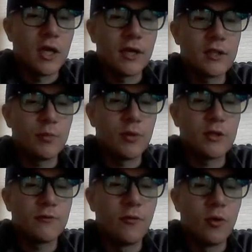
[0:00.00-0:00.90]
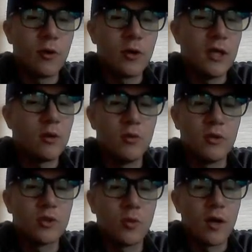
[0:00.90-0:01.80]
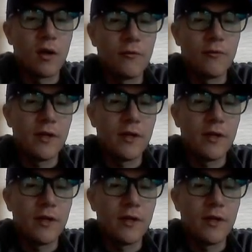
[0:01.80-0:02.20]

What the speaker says: X plus 4 equals 12.